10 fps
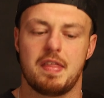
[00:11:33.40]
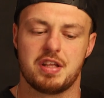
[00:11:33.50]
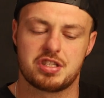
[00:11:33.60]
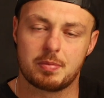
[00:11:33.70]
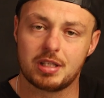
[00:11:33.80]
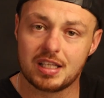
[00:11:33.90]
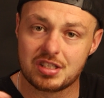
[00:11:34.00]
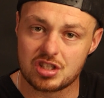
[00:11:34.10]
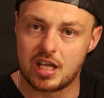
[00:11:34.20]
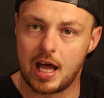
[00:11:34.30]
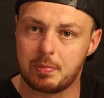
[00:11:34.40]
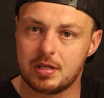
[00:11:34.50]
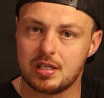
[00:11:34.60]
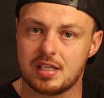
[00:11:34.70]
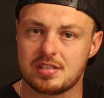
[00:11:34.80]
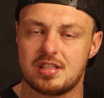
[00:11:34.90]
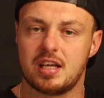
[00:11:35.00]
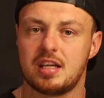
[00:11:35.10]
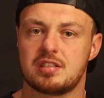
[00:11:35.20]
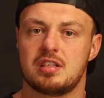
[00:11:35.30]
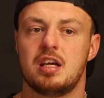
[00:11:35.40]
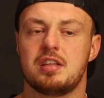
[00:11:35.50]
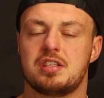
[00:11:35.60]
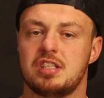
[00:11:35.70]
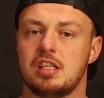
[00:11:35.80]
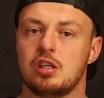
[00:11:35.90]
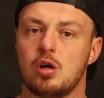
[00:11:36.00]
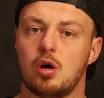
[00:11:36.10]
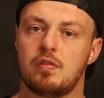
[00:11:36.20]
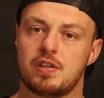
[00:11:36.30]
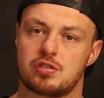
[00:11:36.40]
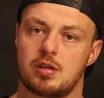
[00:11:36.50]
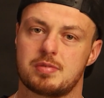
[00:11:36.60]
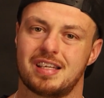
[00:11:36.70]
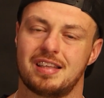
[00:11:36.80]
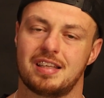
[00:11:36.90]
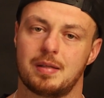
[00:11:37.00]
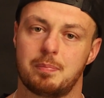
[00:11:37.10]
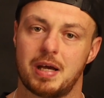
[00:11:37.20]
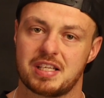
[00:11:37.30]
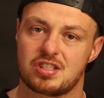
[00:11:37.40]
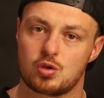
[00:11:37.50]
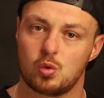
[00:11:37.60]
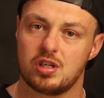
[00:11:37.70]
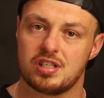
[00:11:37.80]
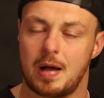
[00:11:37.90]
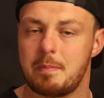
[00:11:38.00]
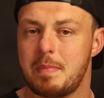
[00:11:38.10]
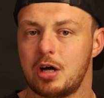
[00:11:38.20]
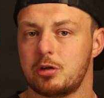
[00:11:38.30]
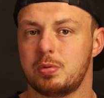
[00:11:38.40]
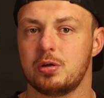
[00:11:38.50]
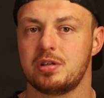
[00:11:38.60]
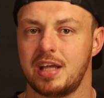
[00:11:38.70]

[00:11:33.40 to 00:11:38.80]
and then something that just happened is that the CEO of Instagram said that the best story amount per